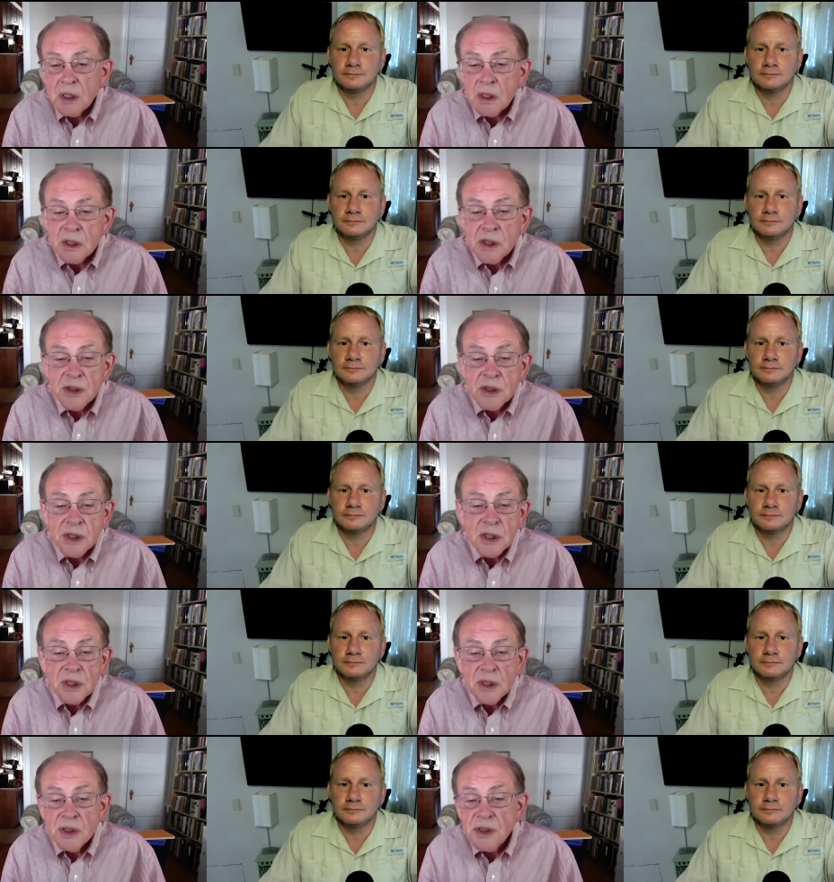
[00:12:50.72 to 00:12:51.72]
Speaker 1: Tuesday,
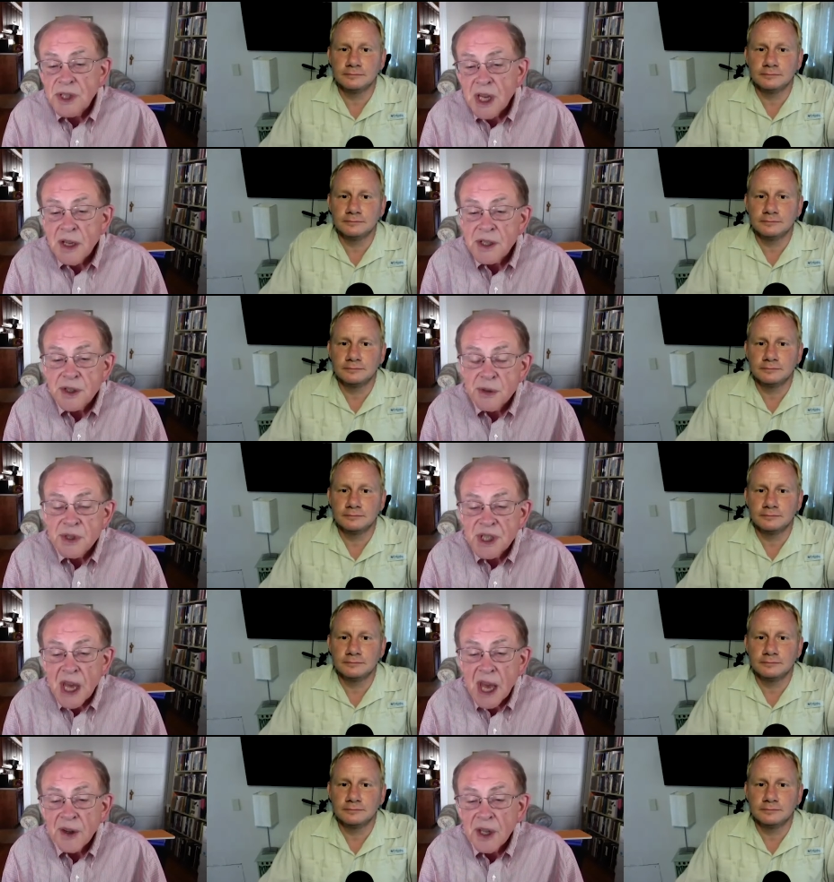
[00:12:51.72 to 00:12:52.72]
Tuesdays through
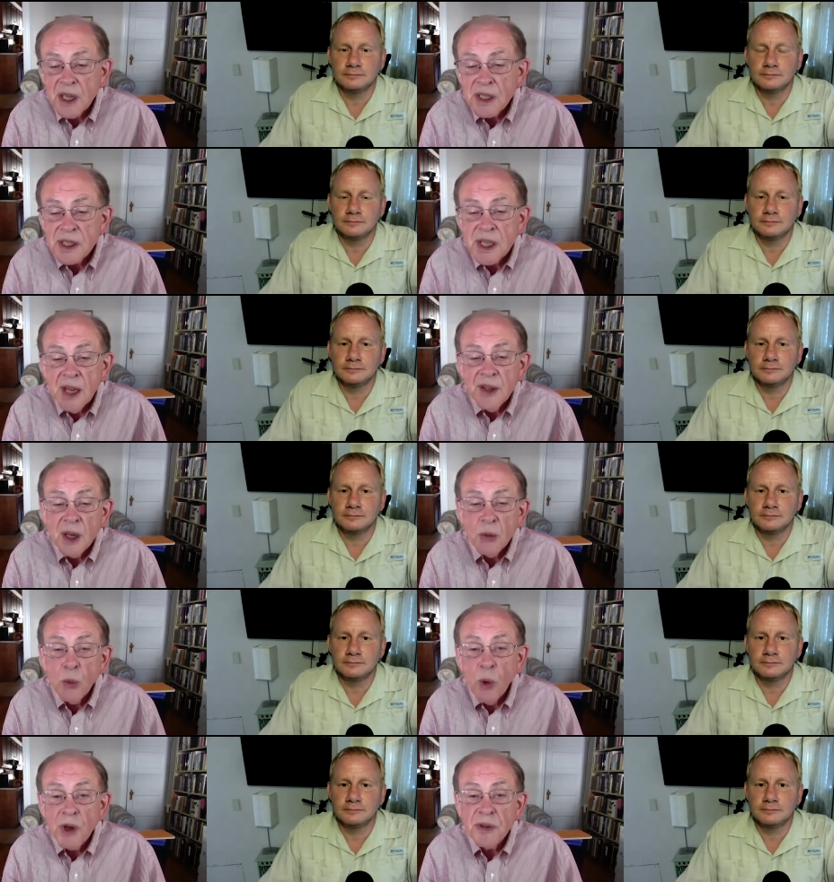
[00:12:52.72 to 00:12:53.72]
Saturdays, and
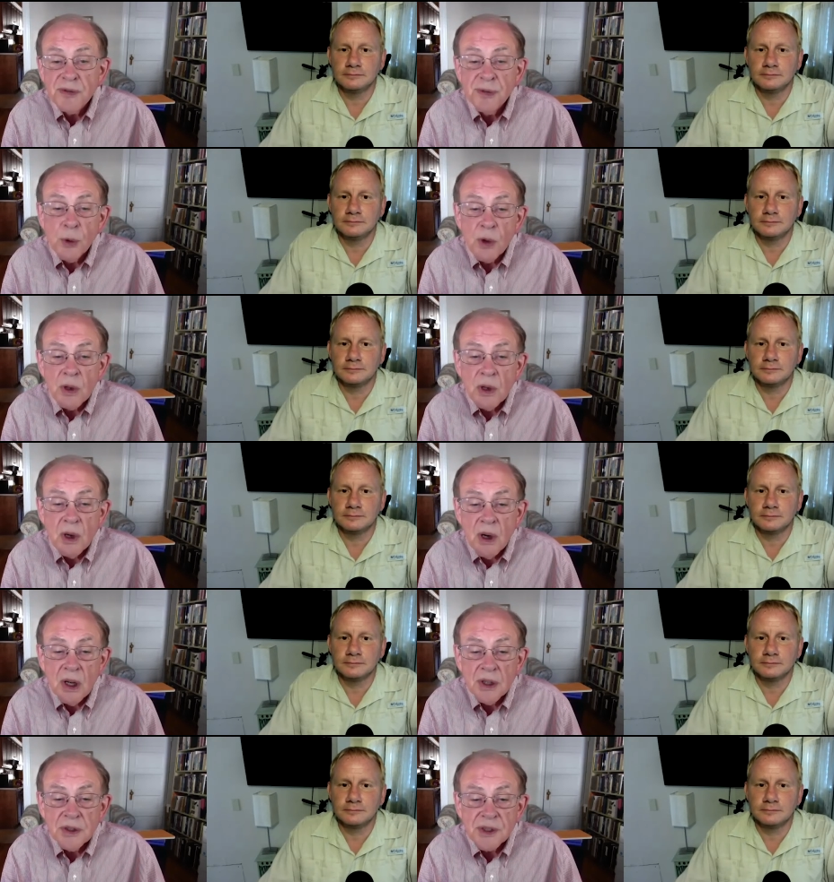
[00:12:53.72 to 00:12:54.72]
then one to four
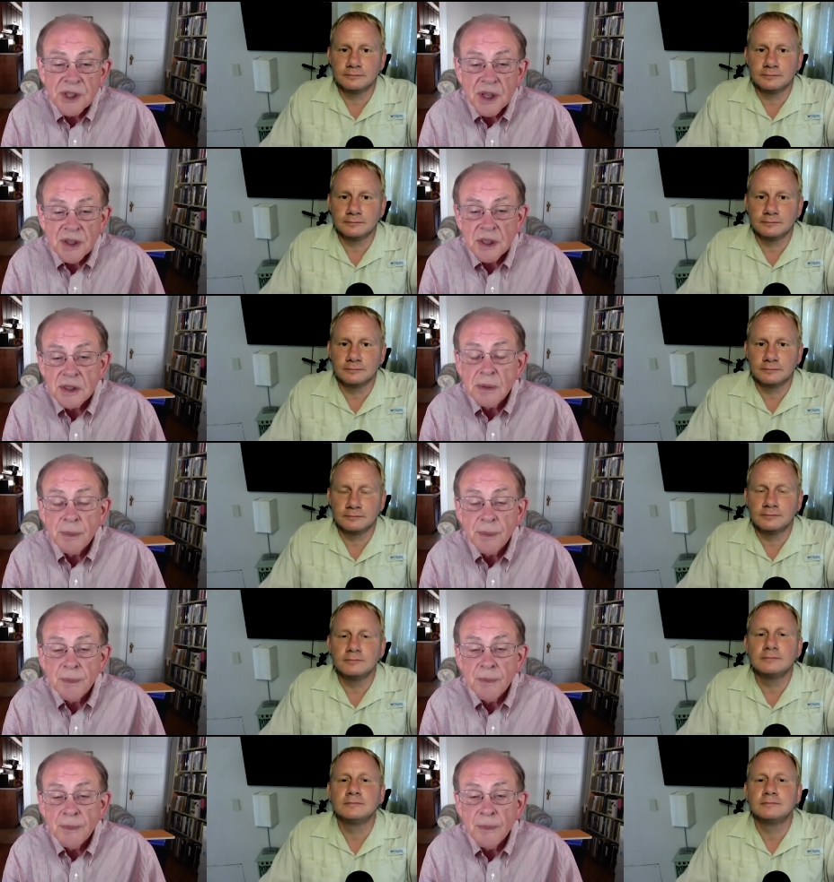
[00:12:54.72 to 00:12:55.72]
on Sundays.
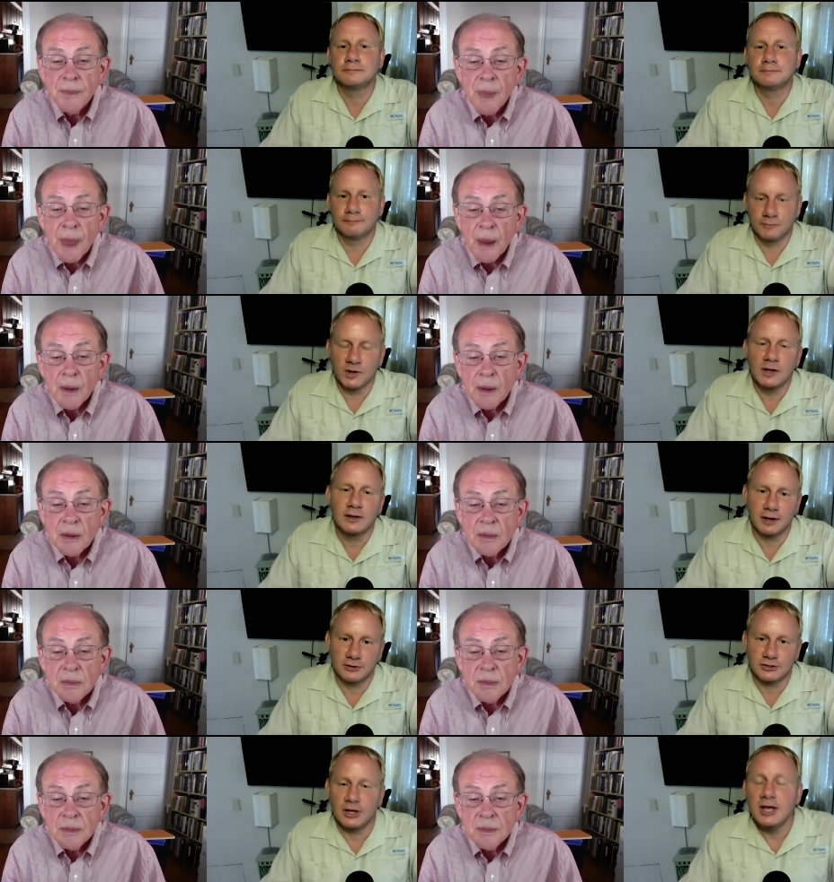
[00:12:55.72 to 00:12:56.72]

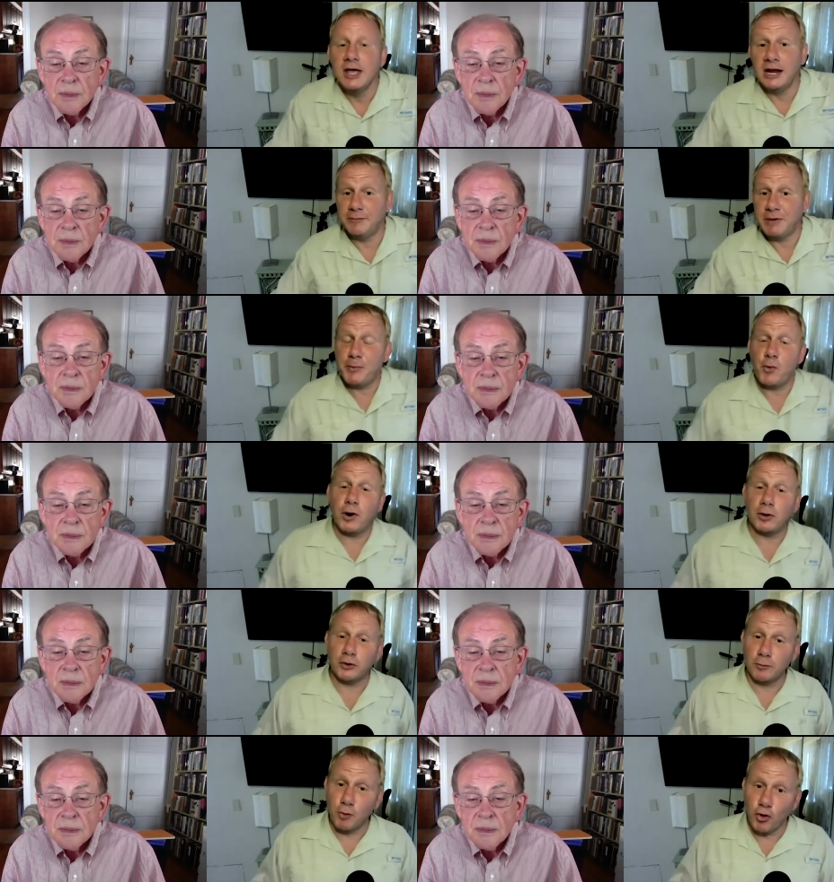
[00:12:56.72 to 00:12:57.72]
Speaker 2: Gotcha. And if people want
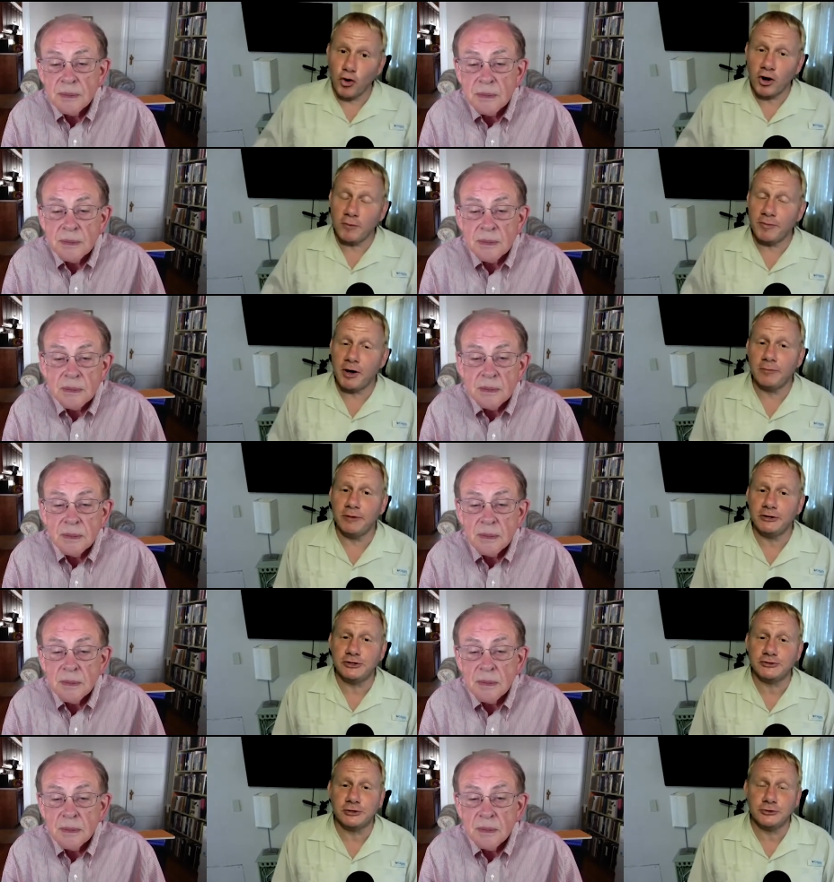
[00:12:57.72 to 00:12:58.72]
to learn more about
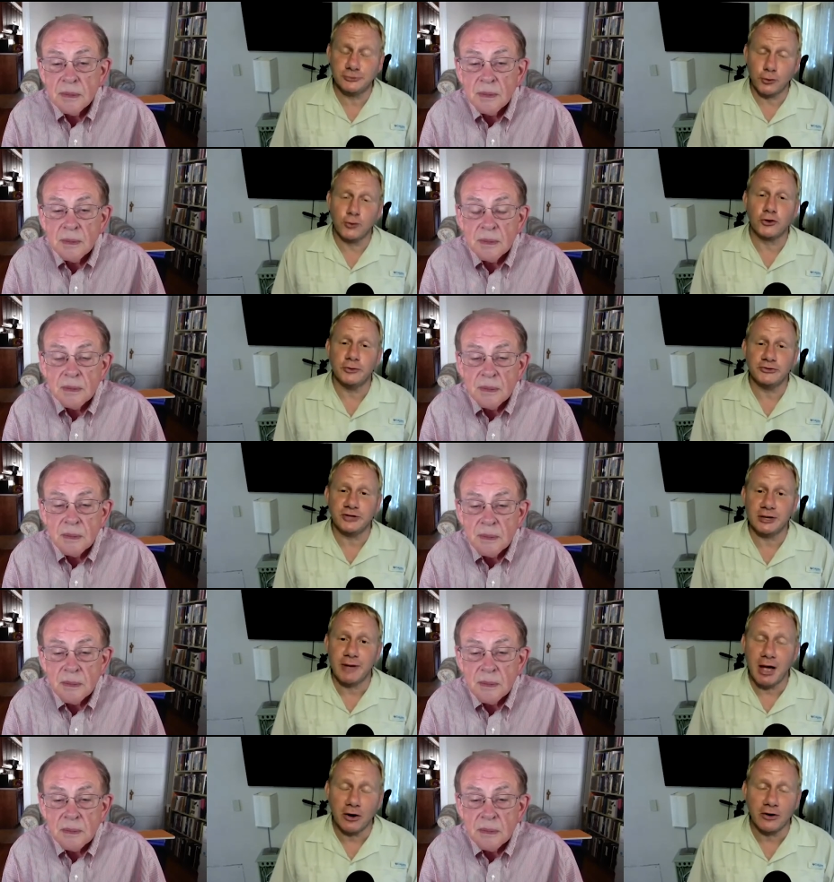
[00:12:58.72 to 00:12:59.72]
Manchester Historical
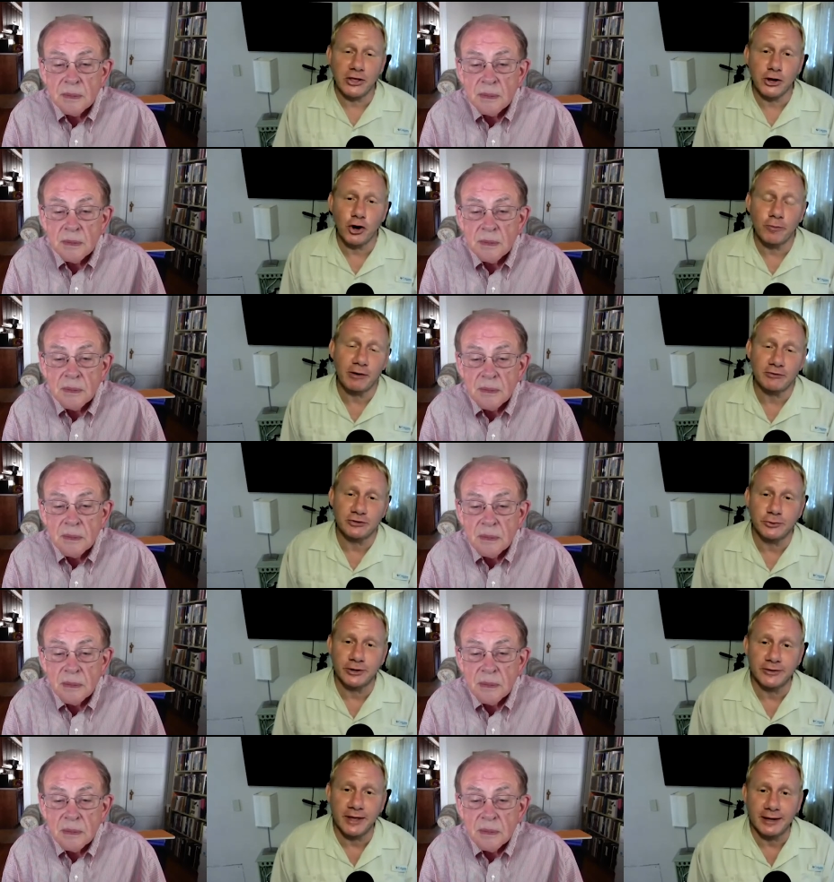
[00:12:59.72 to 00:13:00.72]
Museum, how can they go about
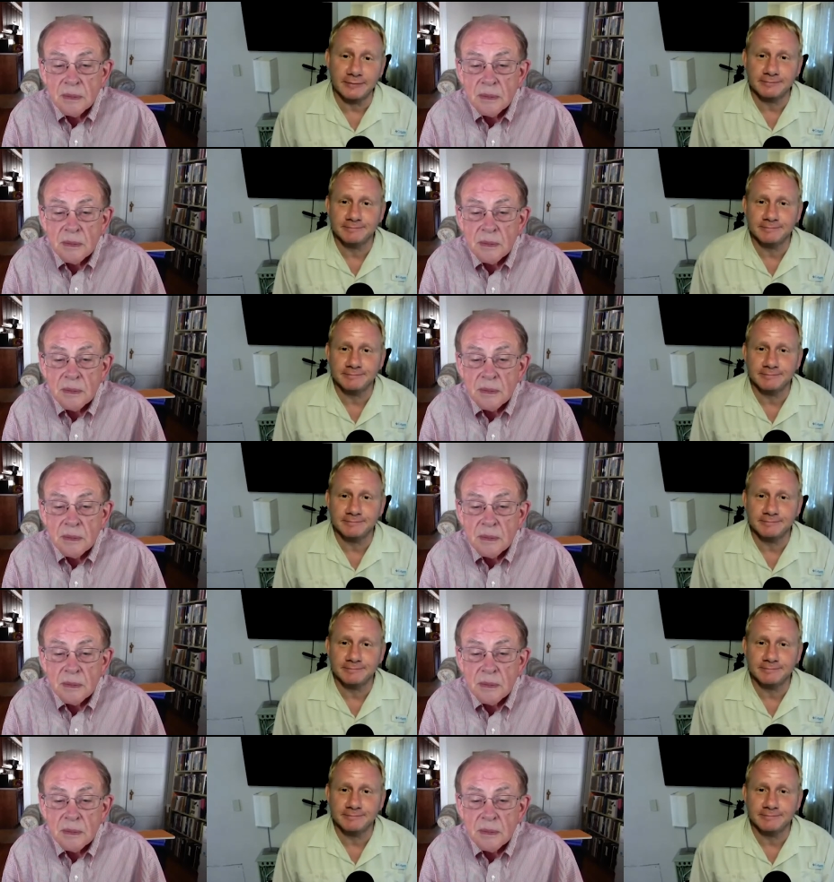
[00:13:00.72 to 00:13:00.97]
doing that?